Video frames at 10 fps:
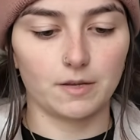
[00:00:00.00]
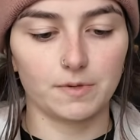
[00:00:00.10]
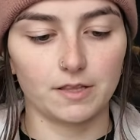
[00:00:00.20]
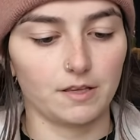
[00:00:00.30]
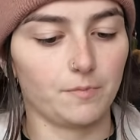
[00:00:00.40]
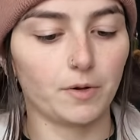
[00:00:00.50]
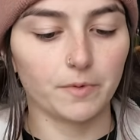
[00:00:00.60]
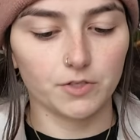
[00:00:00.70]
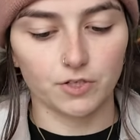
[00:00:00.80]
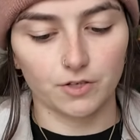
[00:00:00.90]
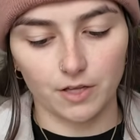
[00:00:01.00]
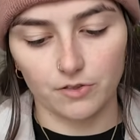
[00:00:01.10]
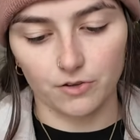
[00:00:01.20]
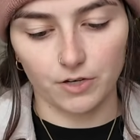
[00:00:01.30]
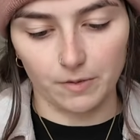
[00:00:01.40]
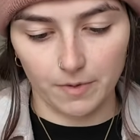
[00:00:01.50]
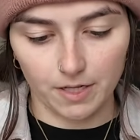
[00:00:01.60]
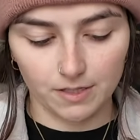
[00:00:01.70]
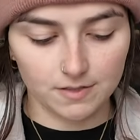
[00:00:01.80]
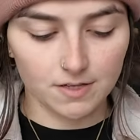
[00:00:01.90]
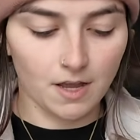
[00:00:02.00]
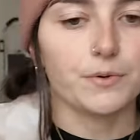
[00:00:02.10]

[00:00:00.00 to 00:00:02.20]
I mean, they probably took like 30 minutes.